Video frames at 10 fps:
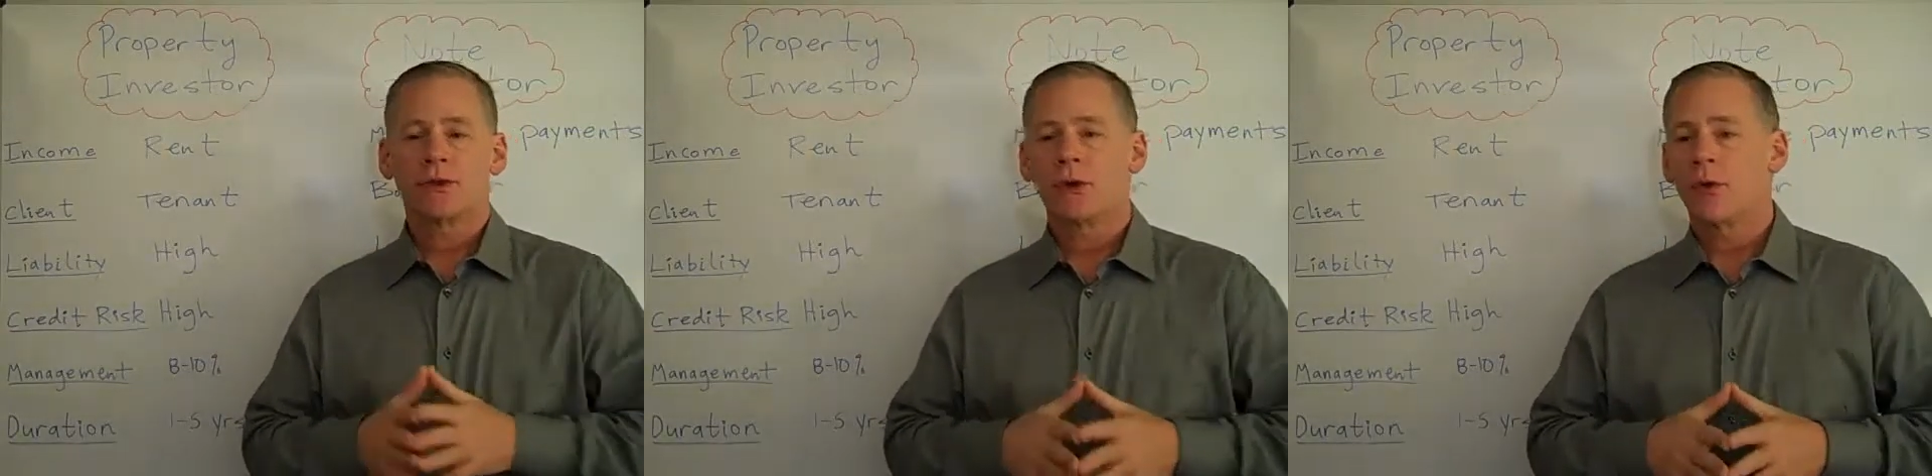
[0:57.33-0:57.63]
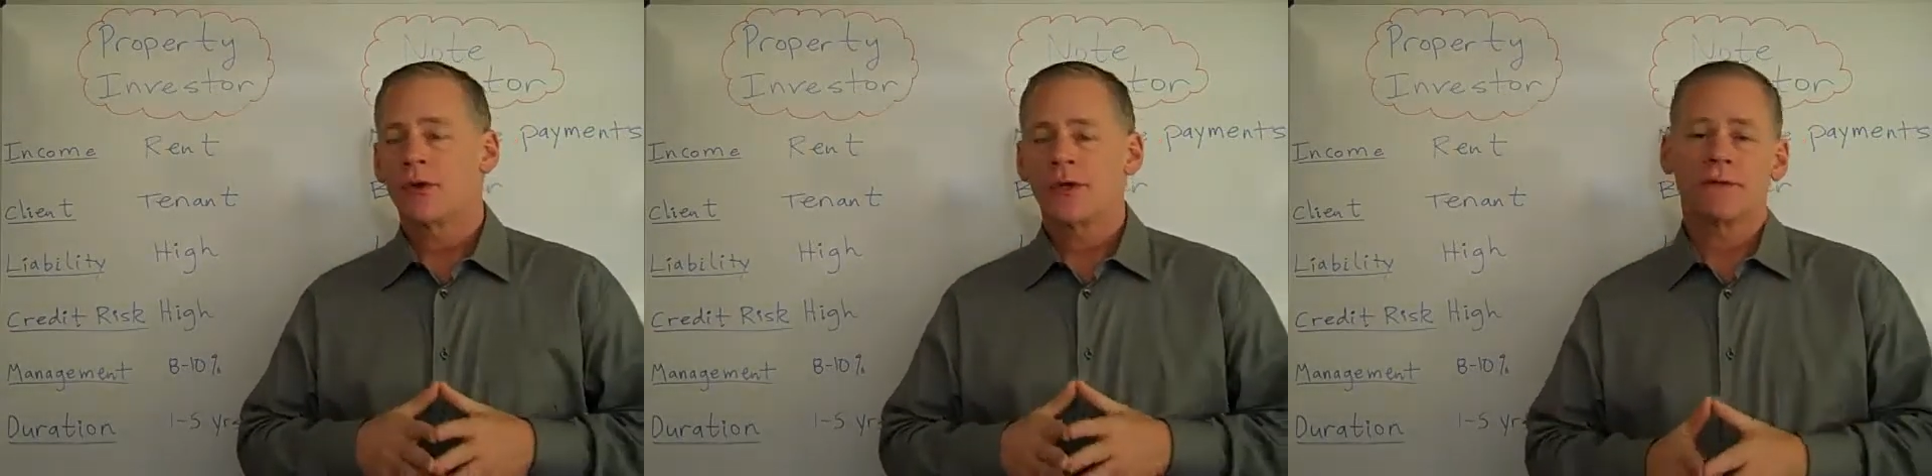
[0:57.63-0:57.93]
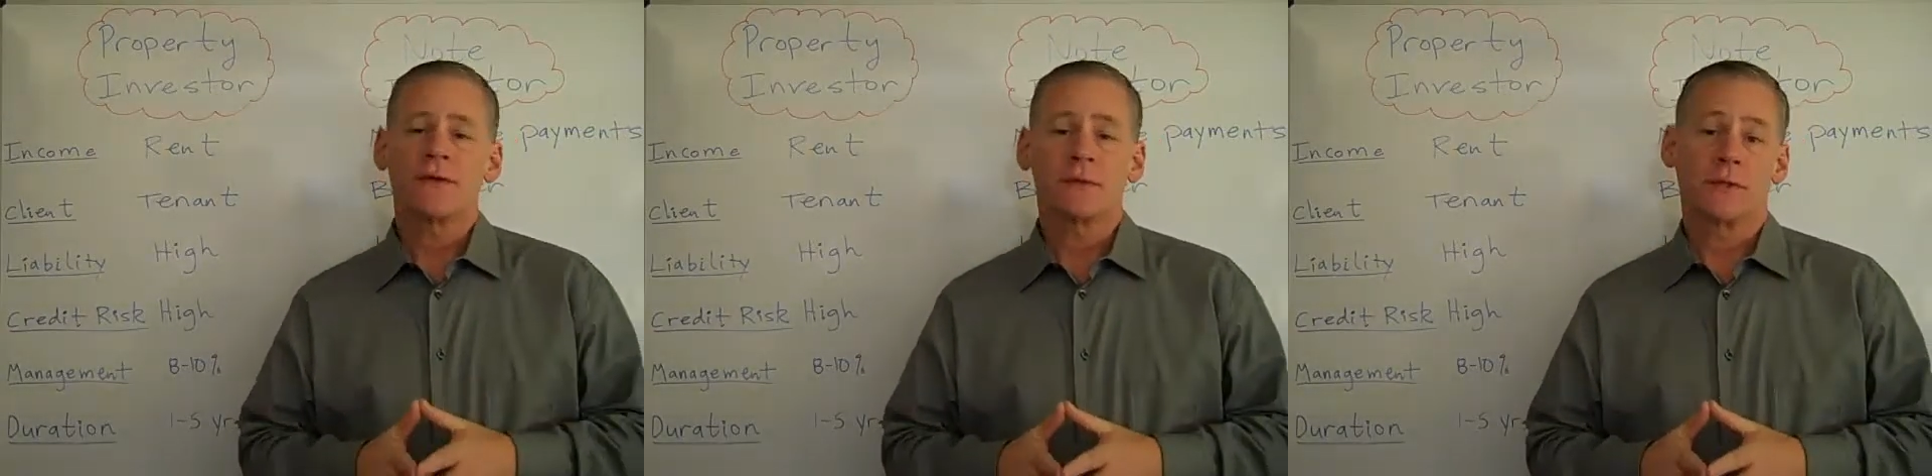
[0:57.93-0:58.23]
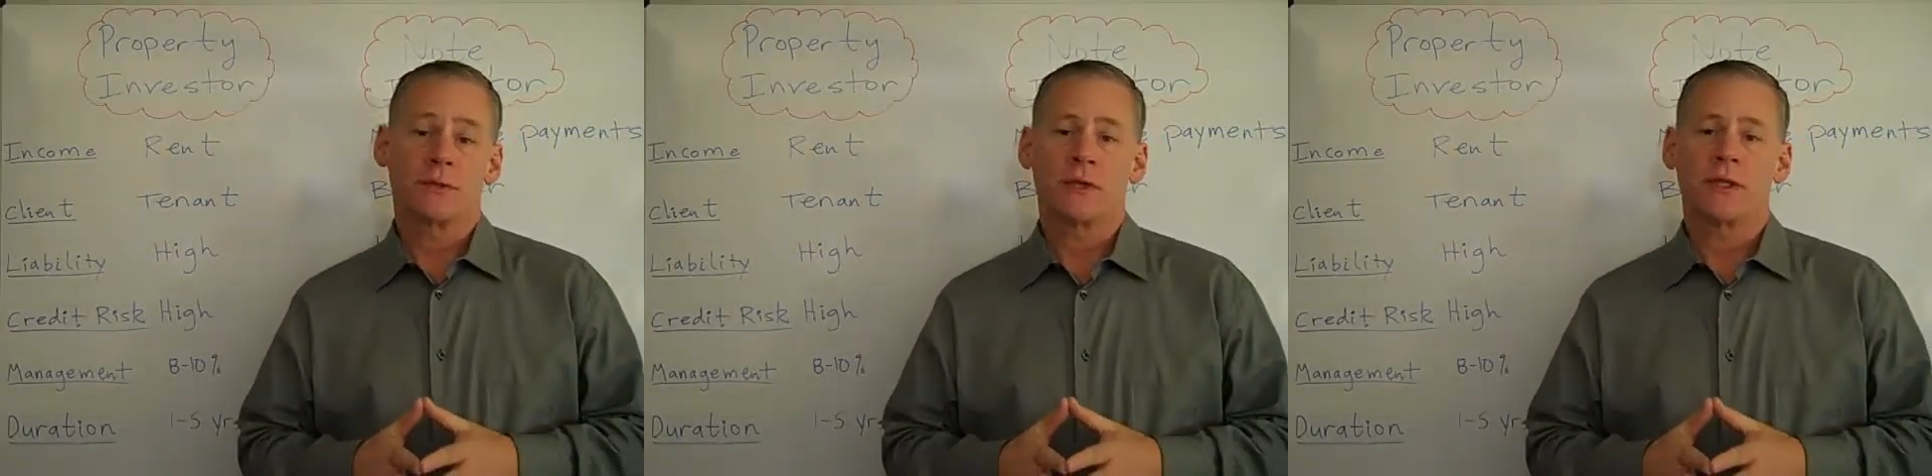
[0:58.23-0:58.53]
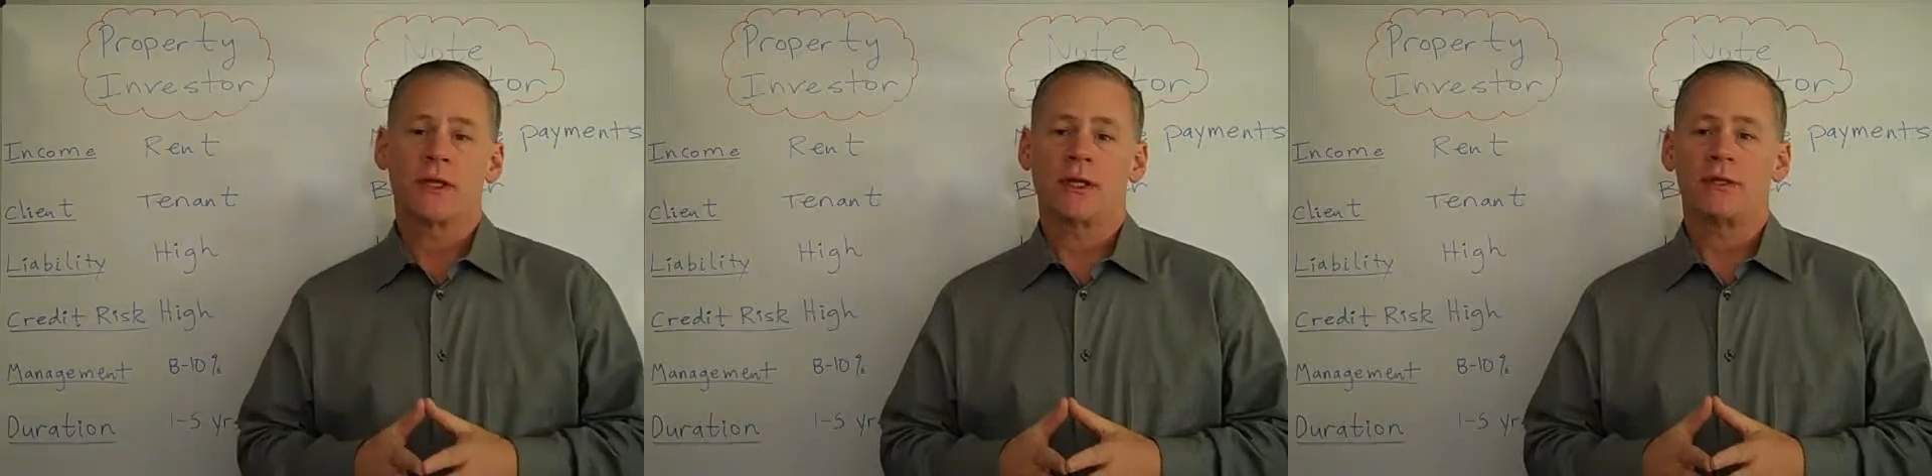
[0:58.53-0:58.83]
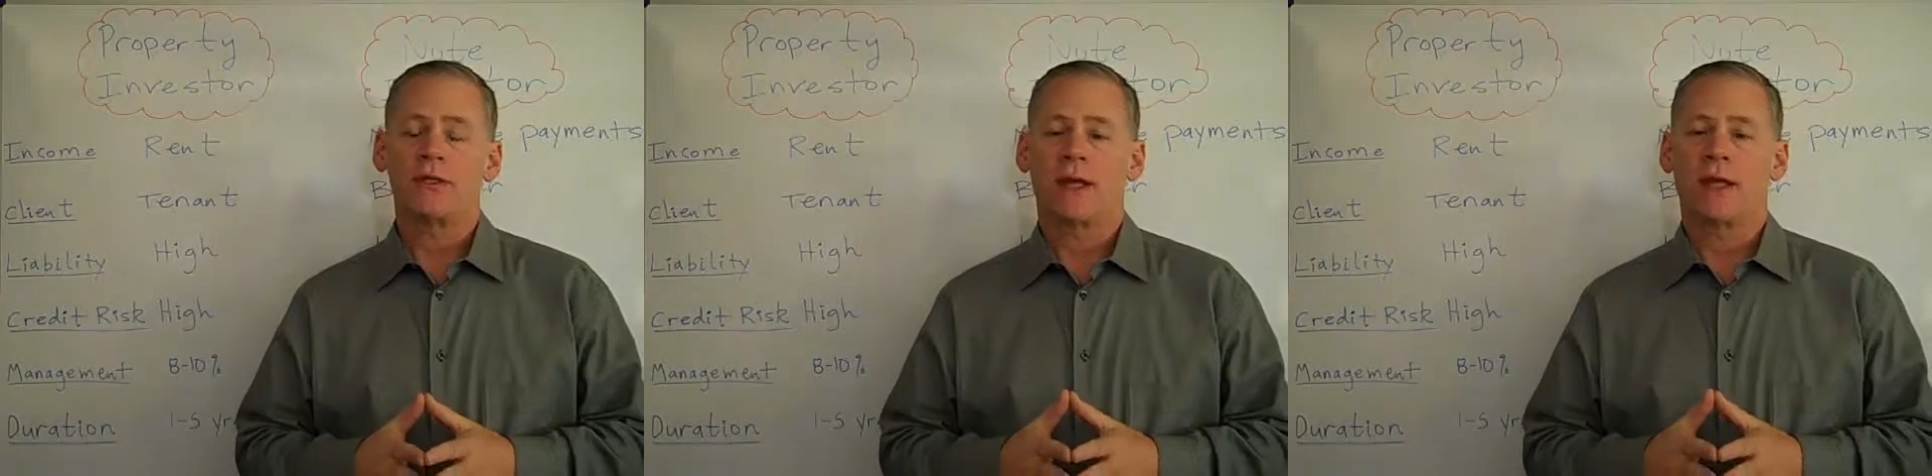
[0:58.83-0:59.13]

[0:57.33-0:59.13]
show the difference between these,